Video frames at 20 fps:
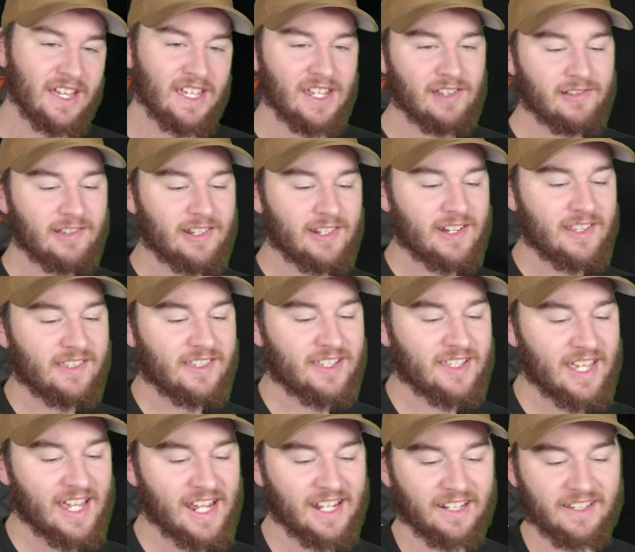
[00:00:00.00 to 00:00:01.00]
Houston
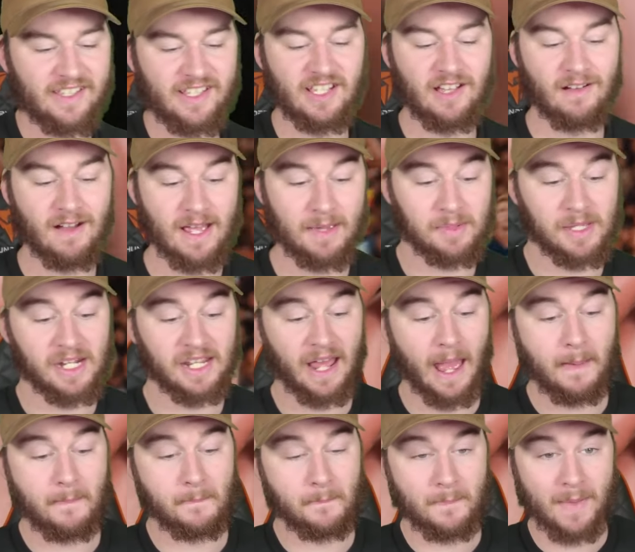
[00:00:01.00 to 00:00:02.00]
Scanlons. I am getting
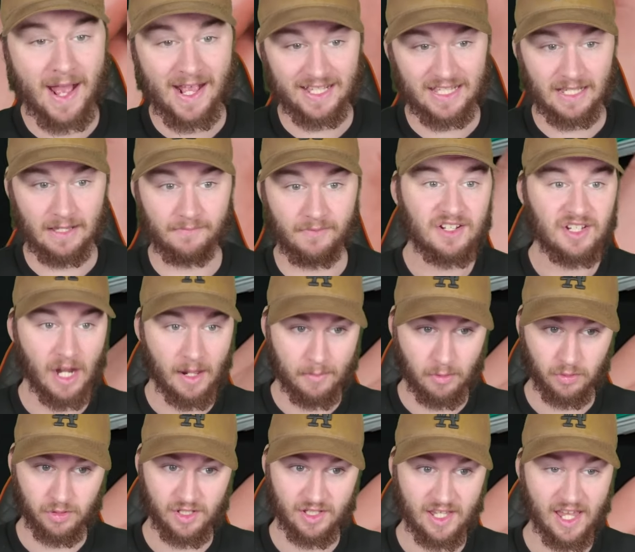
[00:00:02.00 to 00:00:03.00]
a massive double
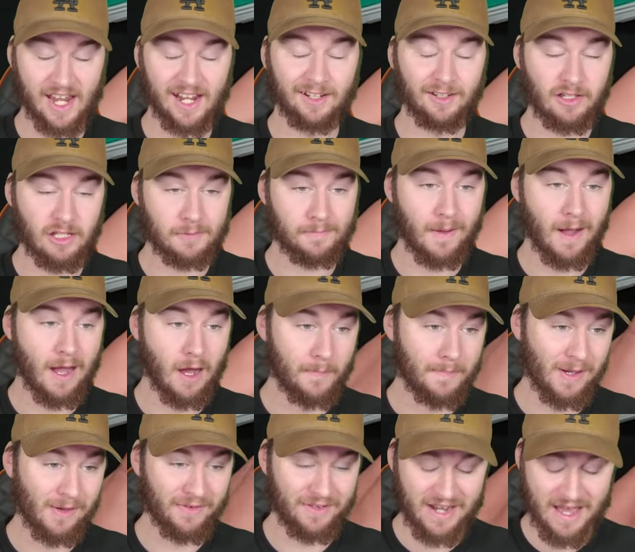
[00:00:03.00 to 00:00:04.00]
Scanlons pile
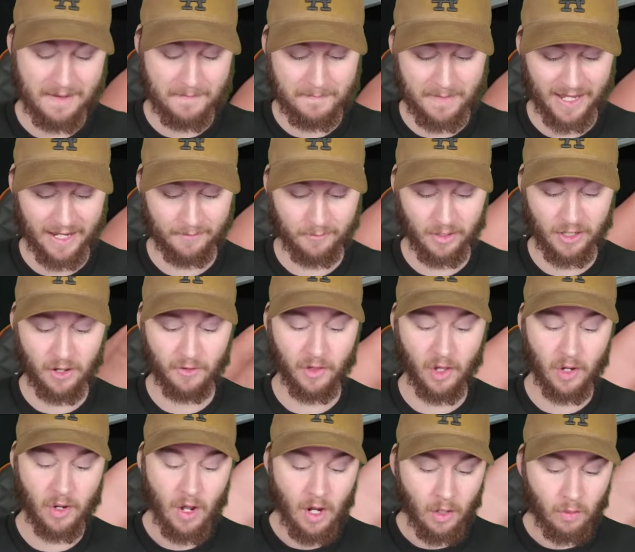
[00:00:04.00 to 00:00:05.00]
building up, man. We got
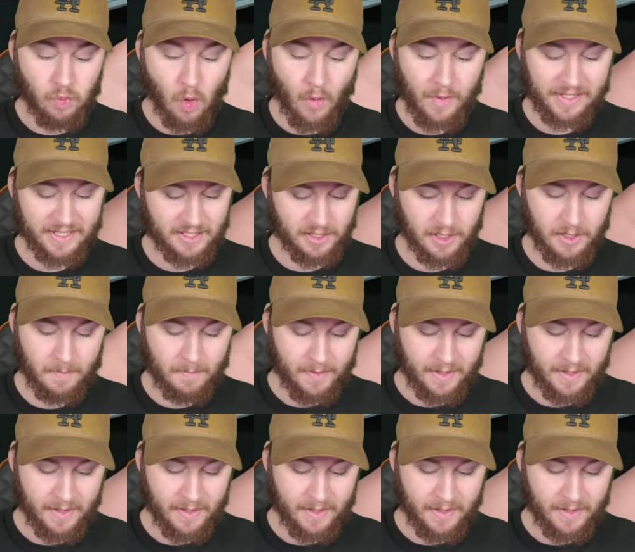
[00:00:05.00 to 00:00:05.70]
though Rory Sloan,